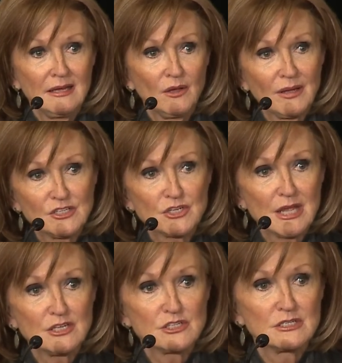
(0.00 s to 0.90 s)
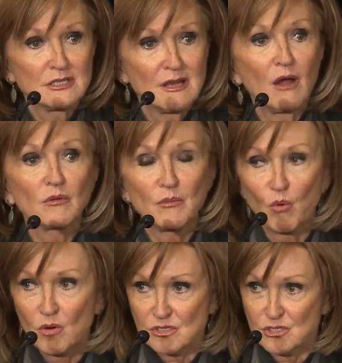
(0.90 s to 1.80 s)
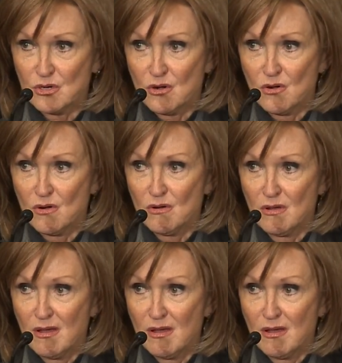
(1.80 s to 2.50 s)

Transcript: Now, education did not report to her,